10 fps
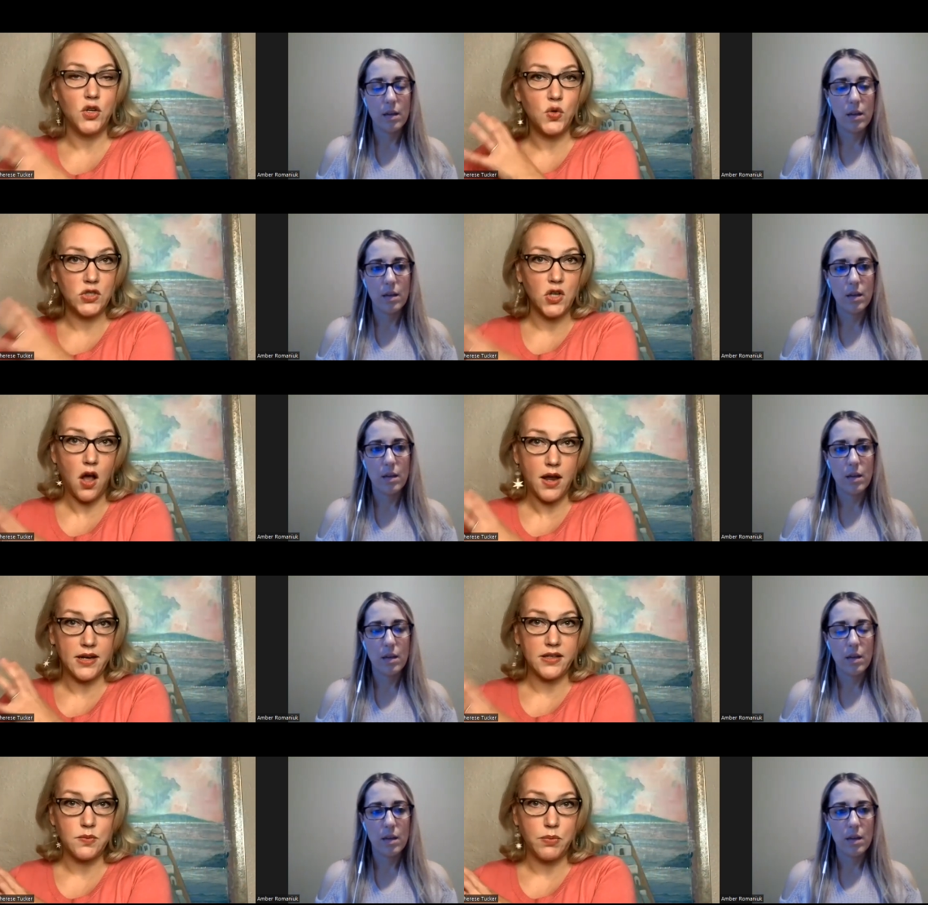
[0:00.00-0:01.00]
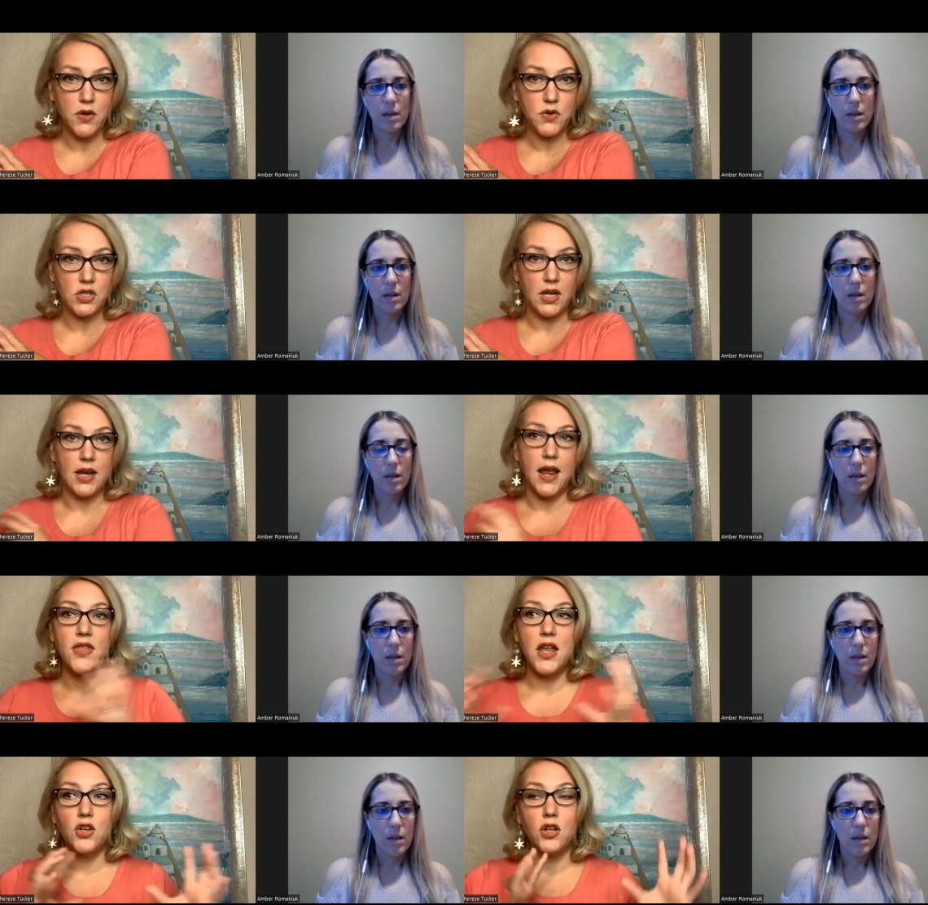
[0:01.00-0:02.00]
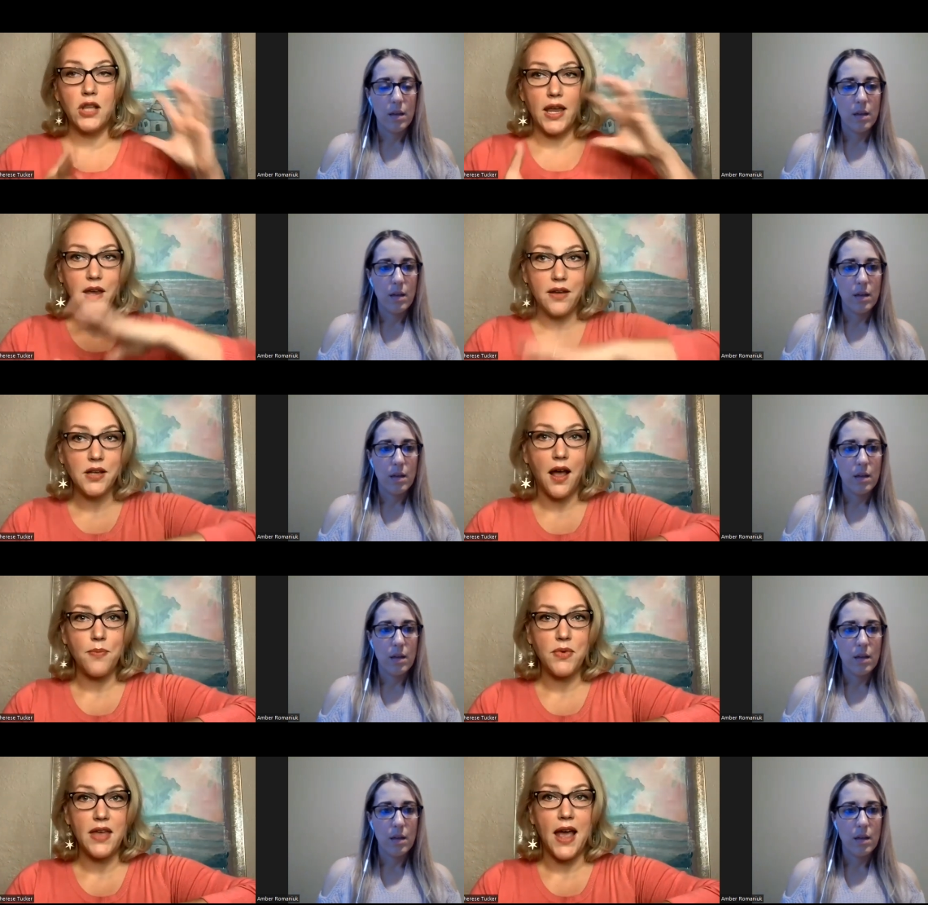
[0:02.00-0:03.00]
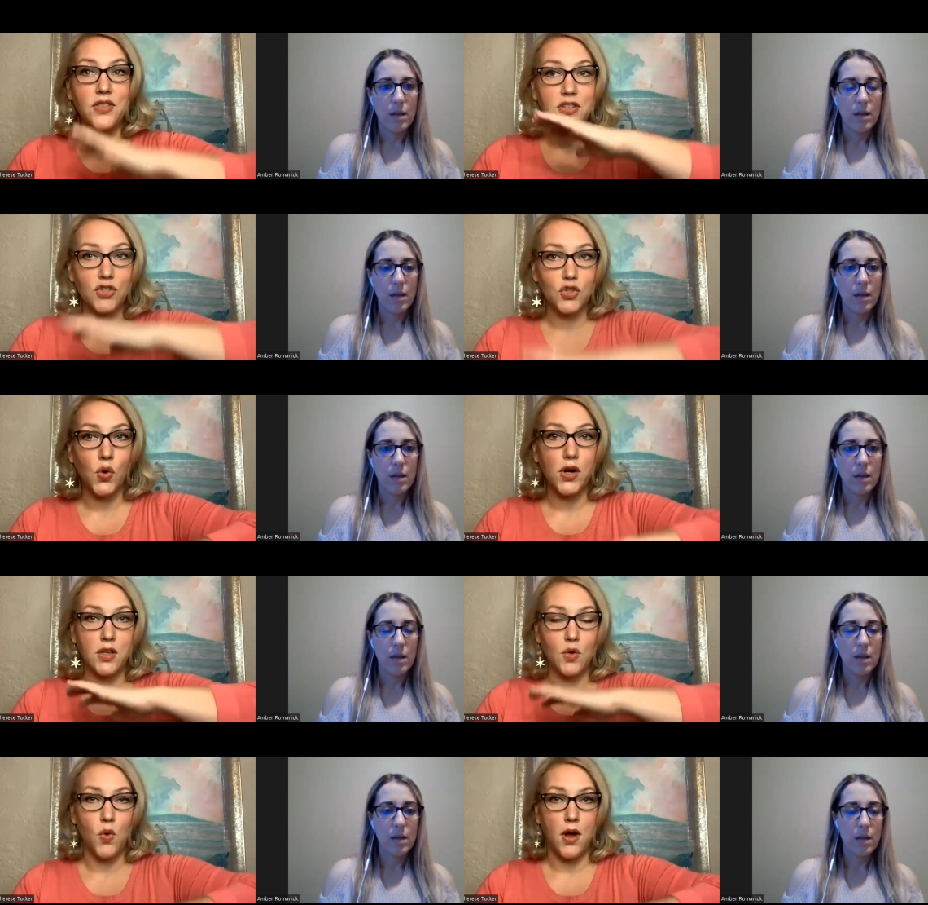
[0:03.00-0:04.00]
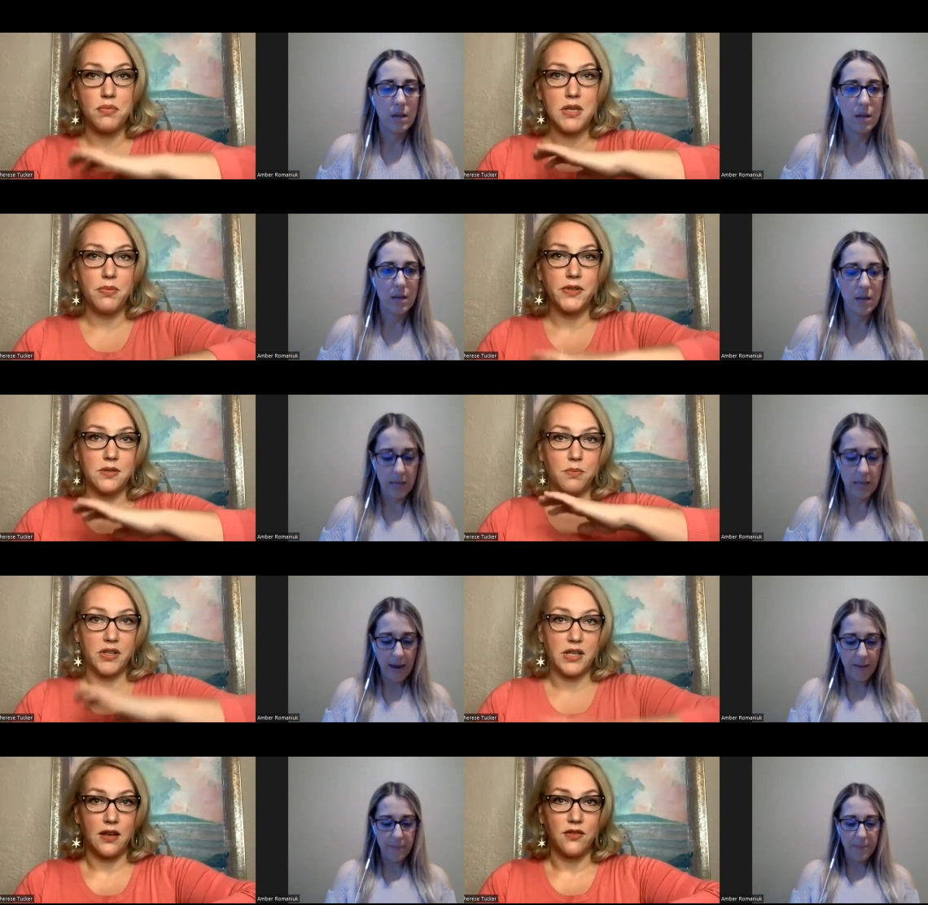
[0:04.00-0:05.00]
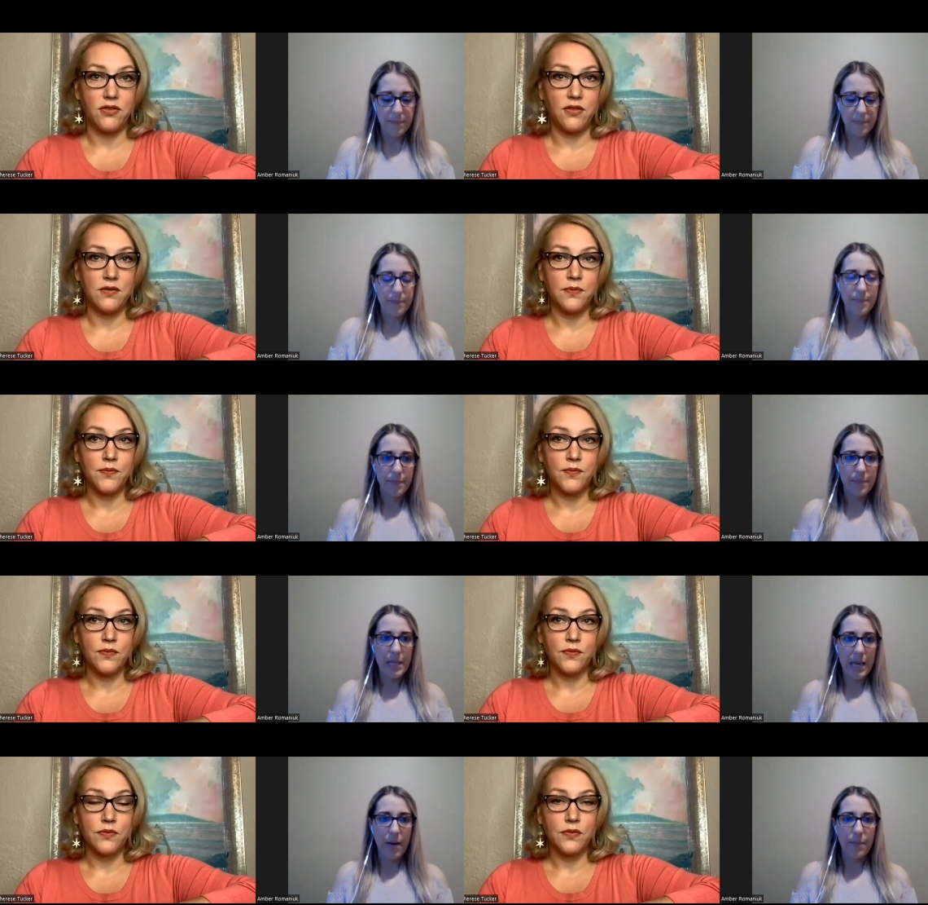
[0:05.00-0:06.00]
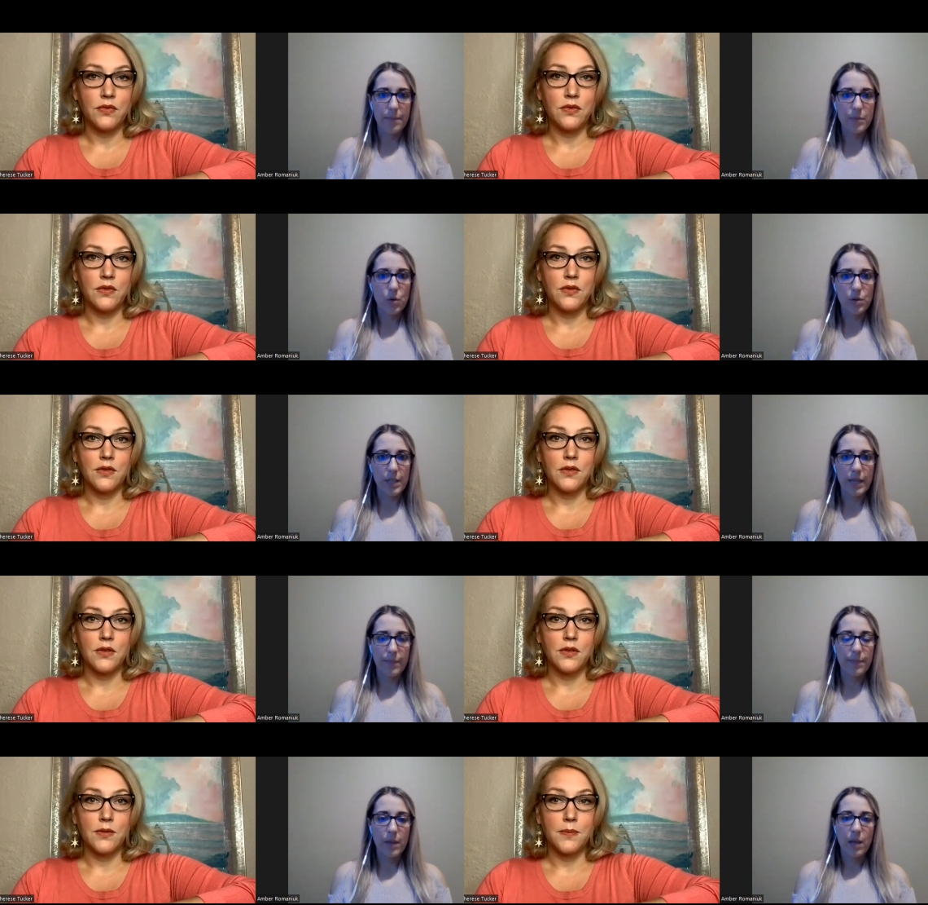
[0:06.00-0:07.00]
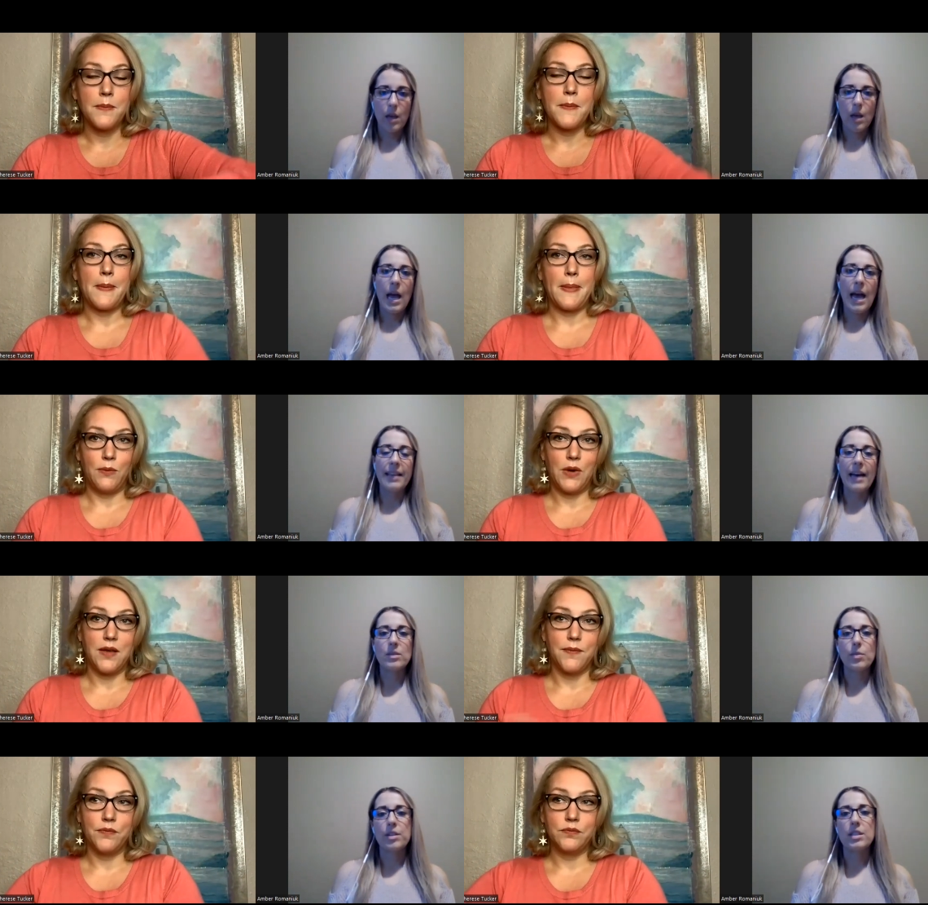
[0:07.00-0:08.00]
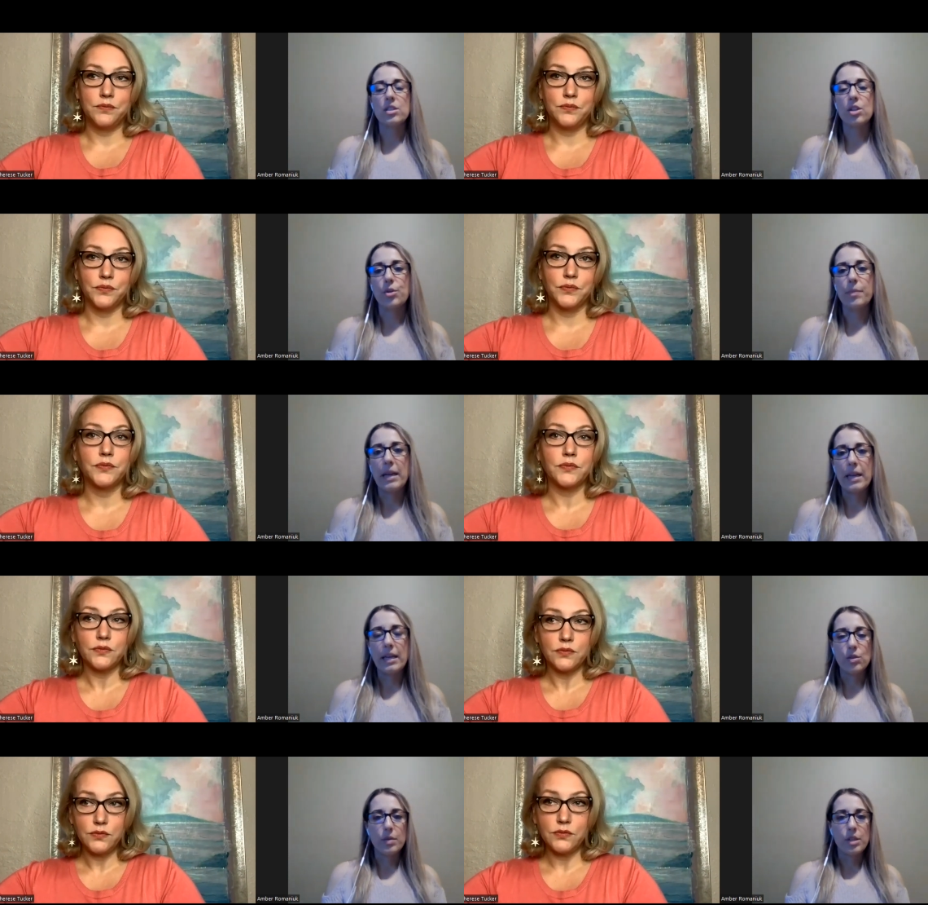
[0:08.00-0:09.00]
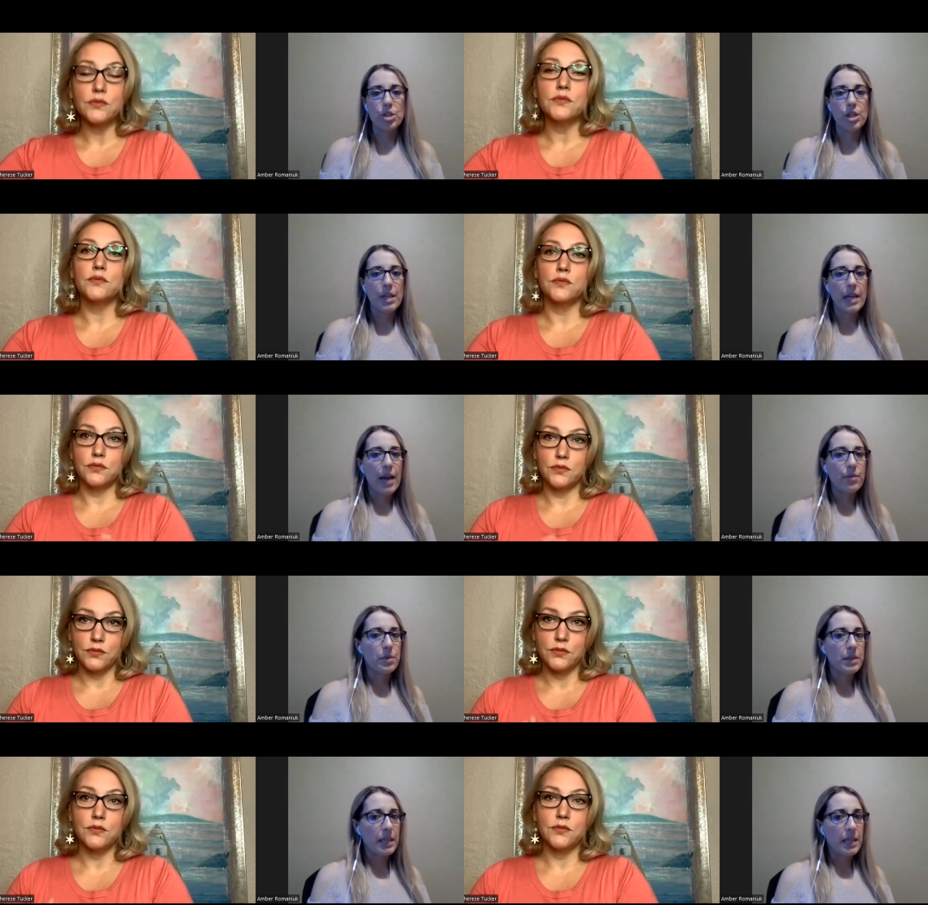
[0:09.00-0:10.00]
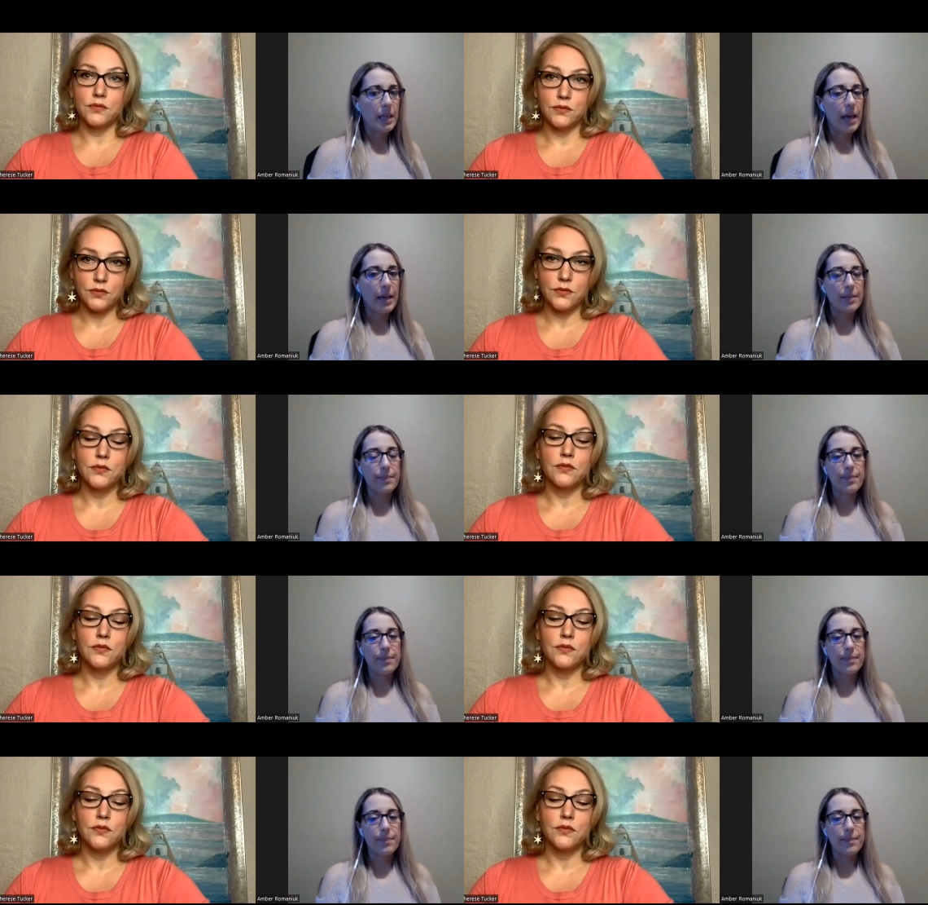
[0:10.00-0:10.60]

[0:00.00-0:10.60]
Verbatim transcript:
Speaker 1: who saw an explosion, and then you'll lay on top of that the story you want people to yeah. believe.
Speaker 2: Yeah, totally. And that's right. where discernment, intuition, and really like